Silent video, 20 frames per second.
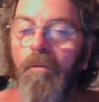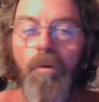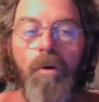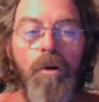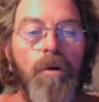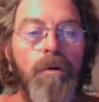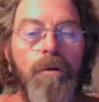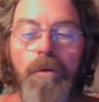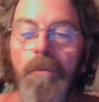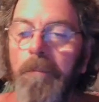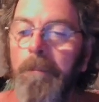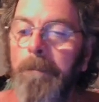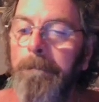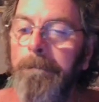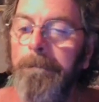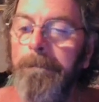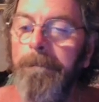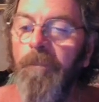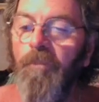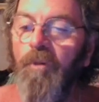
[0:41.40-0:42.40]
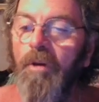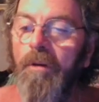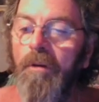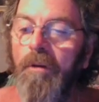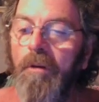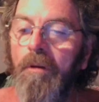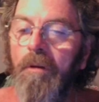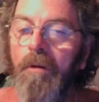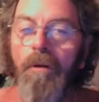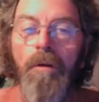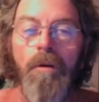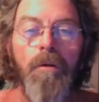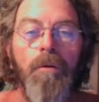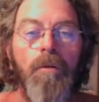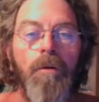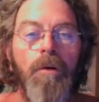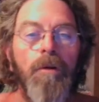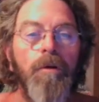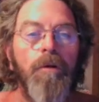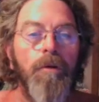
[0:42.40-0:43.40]
Welcome.
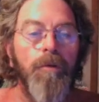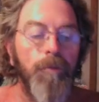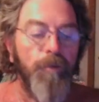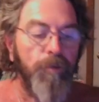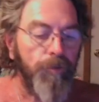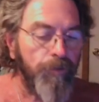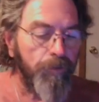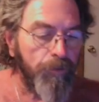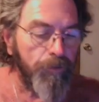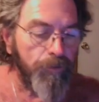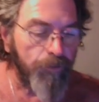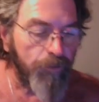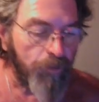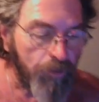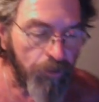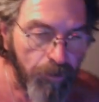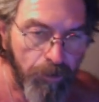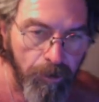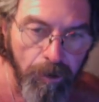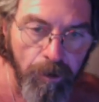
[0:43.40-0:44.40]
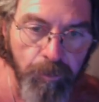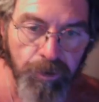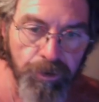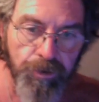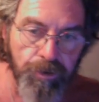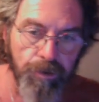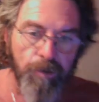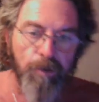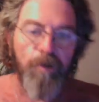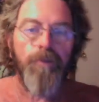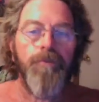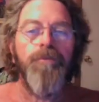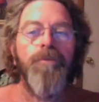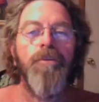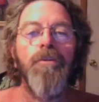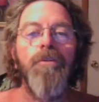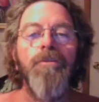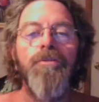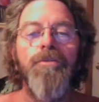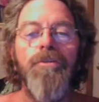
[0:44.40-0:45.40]
This is the Come As You Are
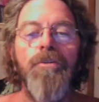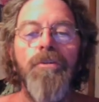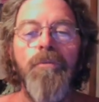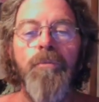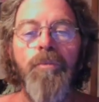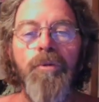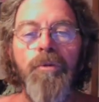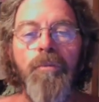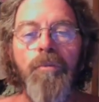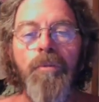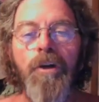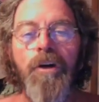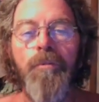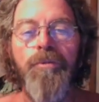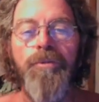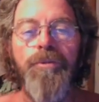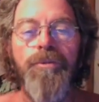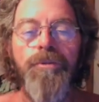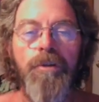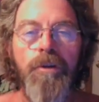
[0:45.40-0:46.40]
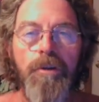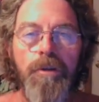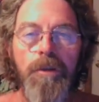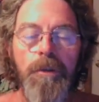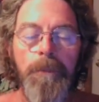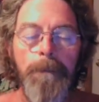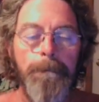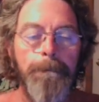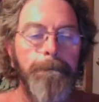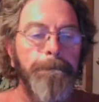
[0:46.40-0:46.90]
Fellowship and Bible Study.